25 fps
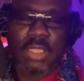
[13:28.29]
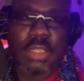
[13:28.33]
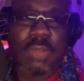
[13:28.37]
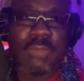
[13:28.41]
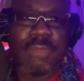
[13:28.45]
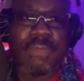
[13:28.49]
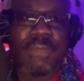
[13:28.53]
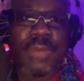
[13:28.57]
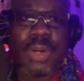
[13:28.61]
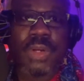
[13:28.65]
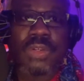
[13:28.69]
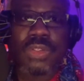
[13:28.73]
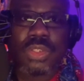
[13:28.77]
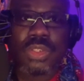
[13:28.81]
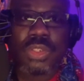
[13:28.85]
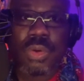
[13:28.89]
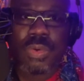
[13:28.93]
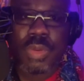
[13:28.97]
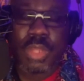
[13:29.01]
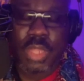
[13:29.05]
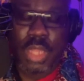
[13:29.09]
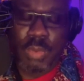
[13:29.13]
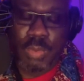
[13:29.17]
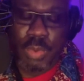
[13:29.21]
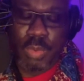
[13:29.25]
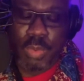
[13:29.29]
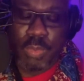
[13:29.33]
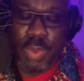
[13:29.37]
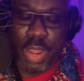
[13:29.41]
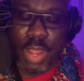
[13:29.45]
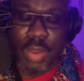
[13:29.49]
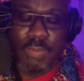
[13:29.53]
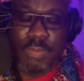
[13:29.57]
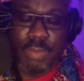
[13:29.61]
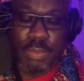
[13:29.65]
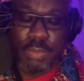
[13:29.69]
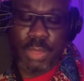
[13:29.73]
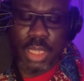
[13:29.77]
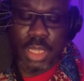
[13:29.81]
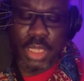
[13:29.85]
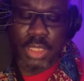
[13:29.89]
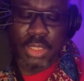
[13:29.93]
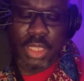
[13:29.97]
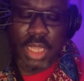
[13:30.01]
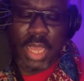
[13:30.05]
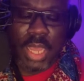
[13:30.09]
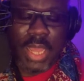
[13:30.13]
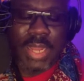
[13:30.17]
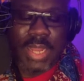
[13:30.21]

The first story that we read from this.